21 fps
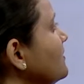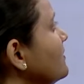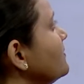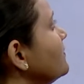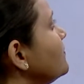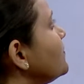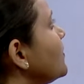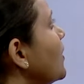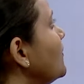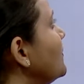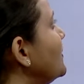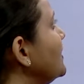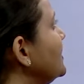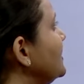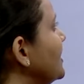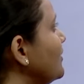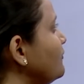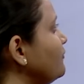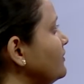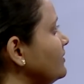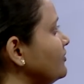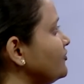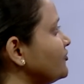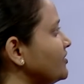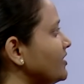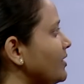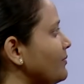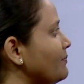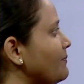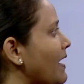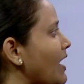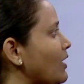a proper definition
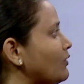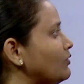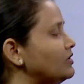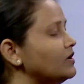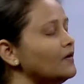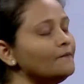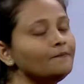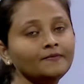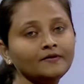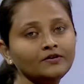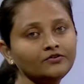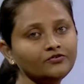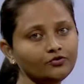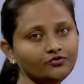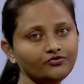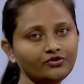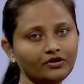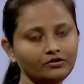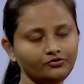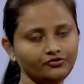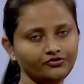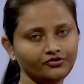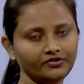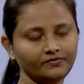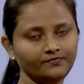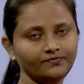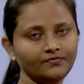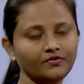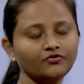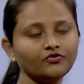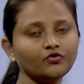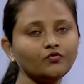about true solution.
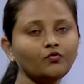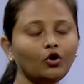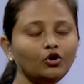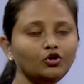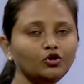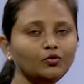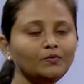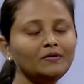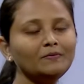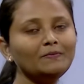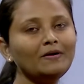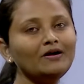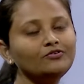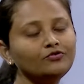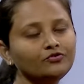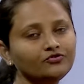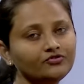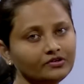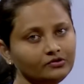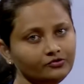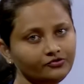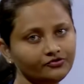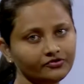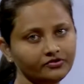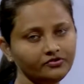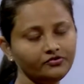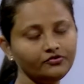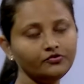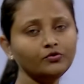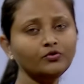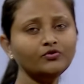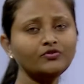So what do you mean by true solution?
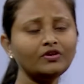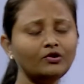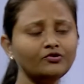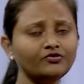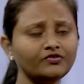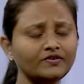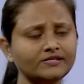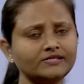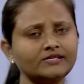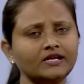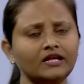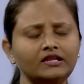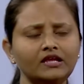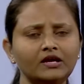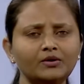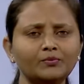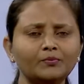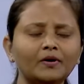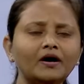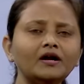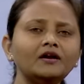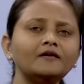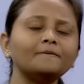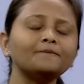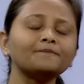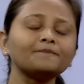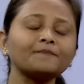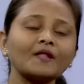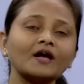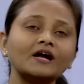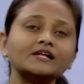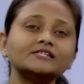True solution is nothing but
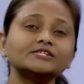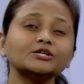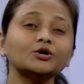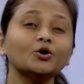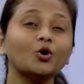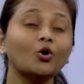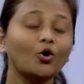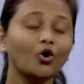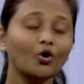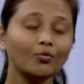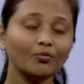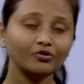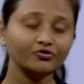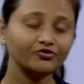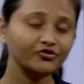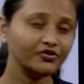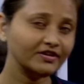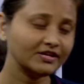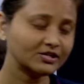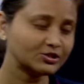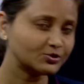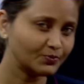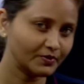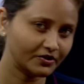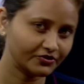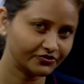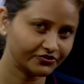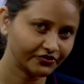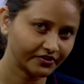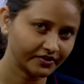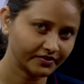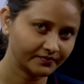it's a homogeneous
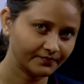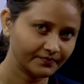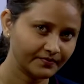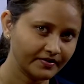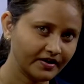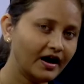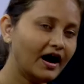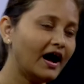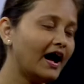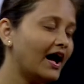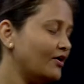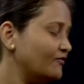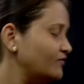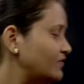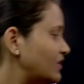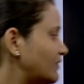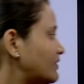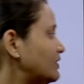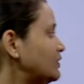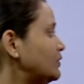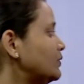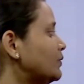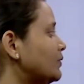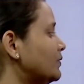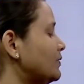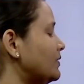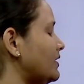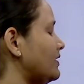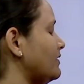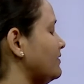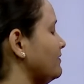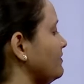mixture. I have given you
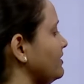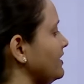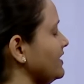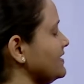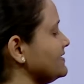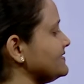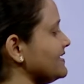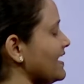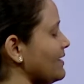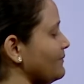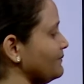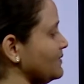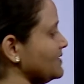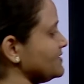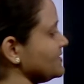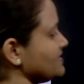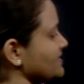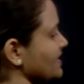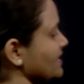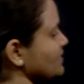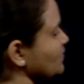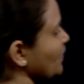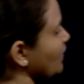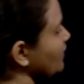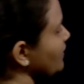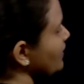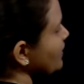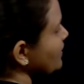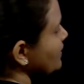one example such as what